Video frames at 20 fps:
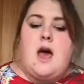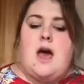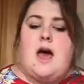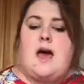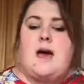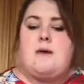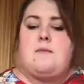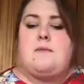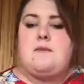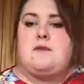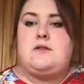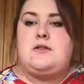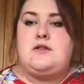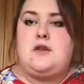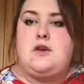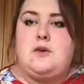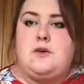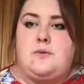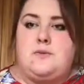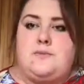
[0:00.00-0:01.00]
Um,
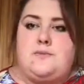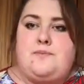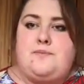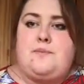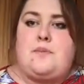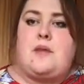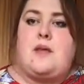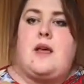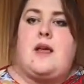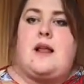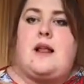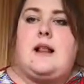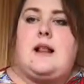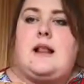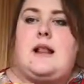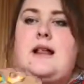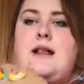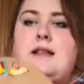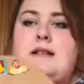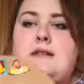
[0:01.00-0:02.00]
so
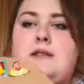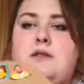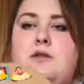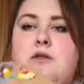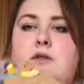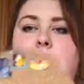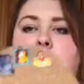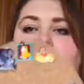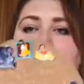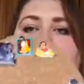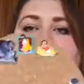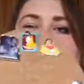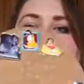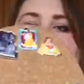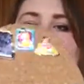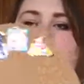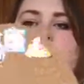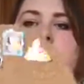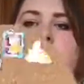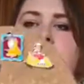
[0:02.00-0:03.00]
let's go
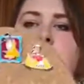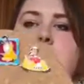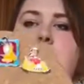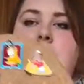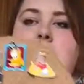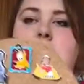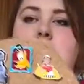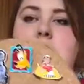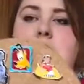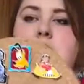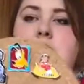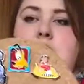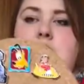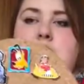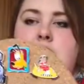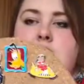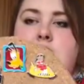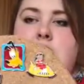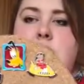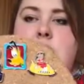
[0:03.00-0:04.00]
through them. So
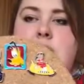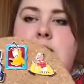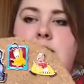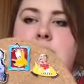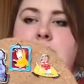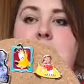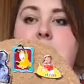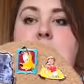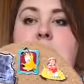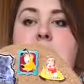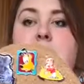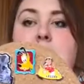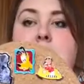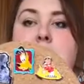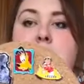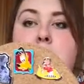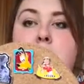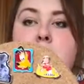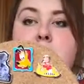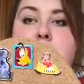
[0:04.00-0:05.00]
the top of this
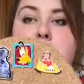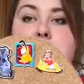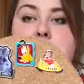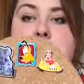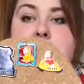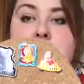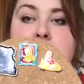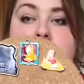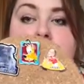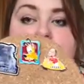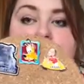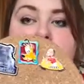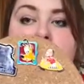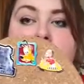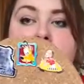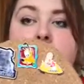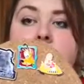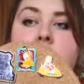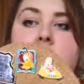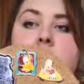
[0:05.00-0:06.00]
pin board
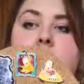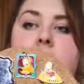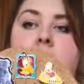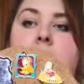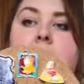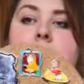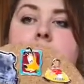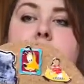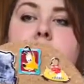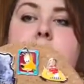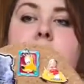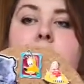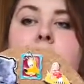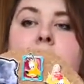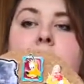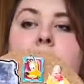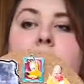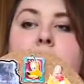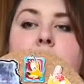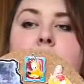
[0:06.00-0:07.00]
here, um,
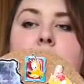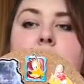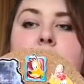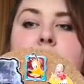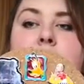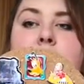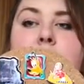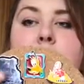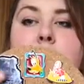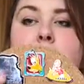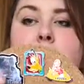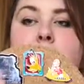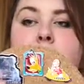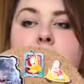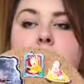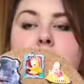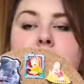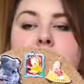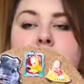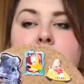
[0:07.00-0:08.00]
I got this
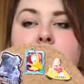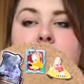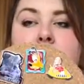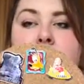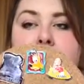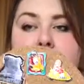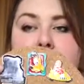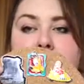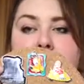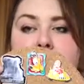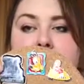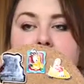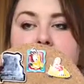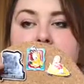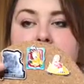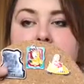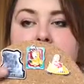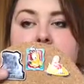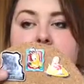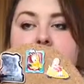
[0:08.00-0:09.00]
one and I've kept
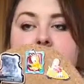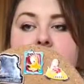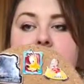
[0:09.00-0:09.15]
it.